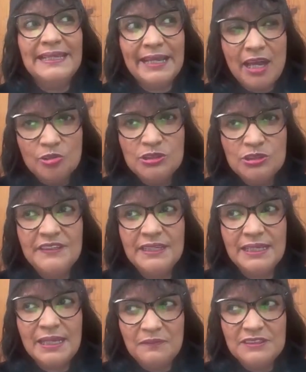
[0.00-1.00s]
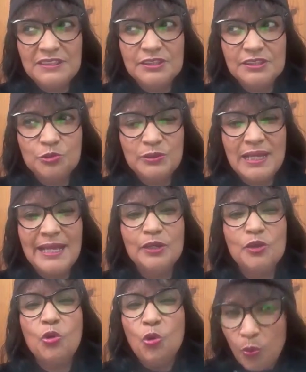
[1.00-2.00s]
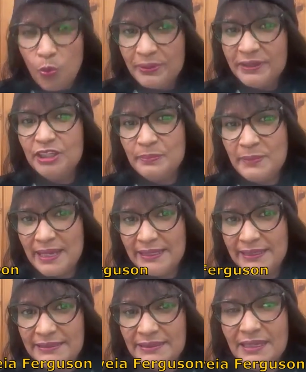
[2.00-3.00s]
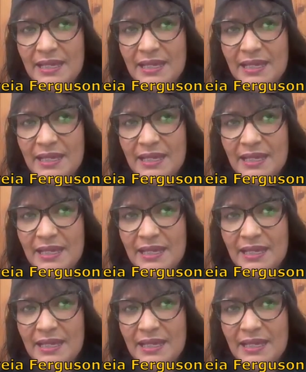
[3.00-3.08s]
Get out of your comfort zone and open your mind.